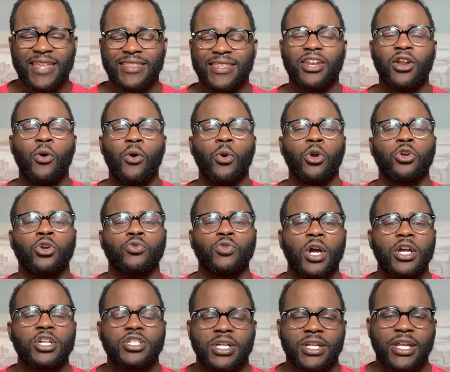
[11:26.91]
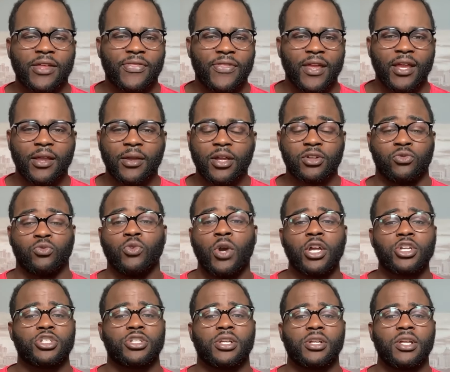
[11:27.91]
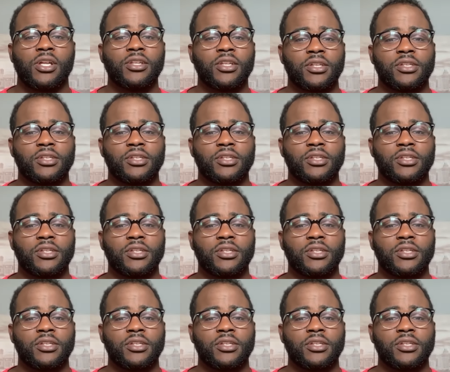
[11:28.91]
They don't want to rush anything, because rushing into